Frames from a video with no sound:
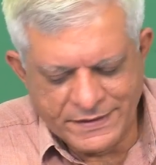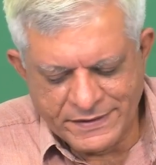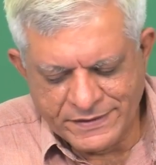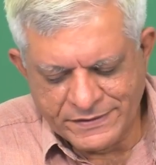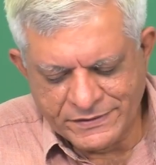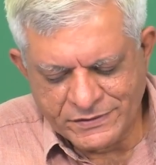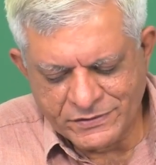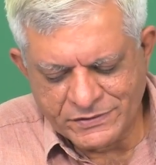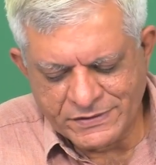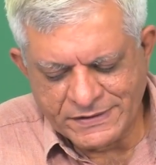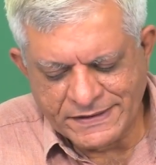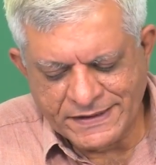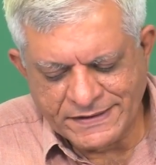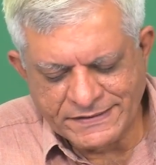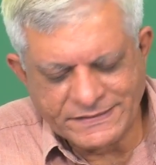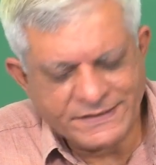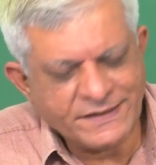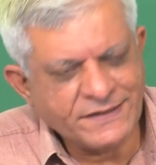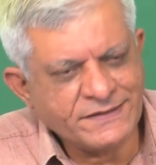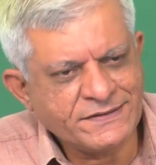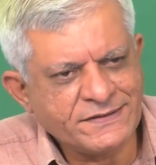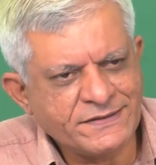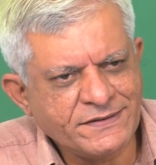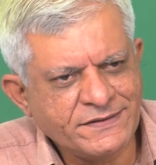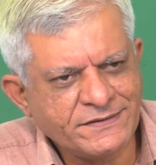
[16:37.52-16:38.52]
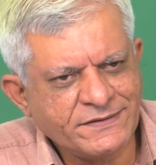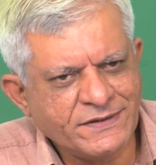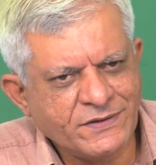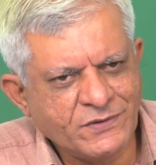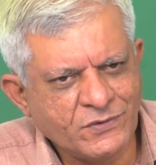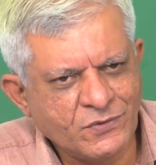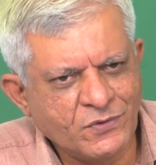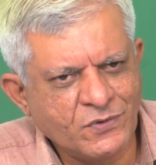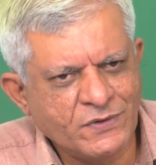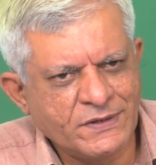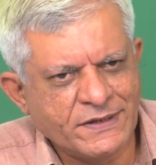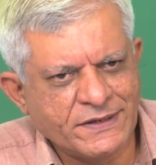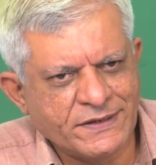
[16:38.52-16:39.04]
So, the destination is the
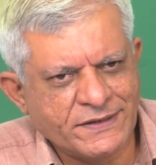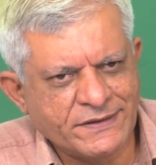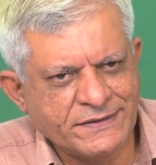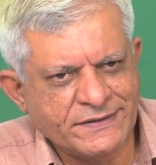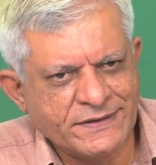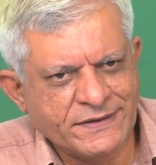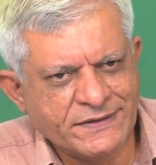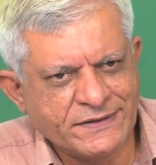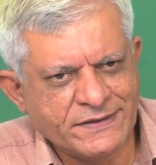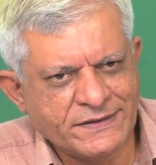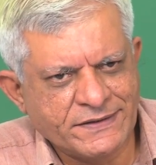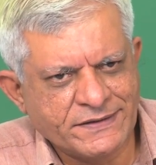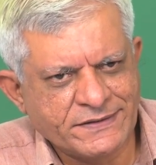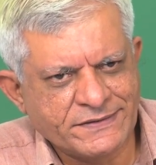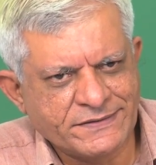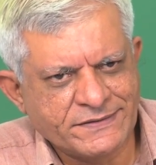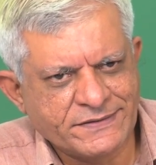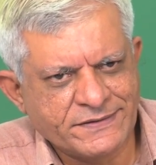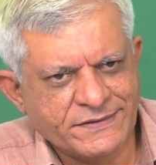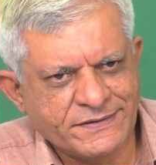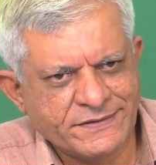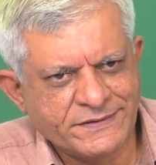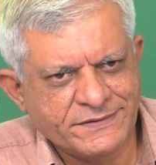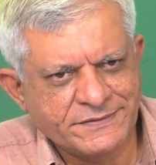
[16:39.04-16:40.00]
rule that it is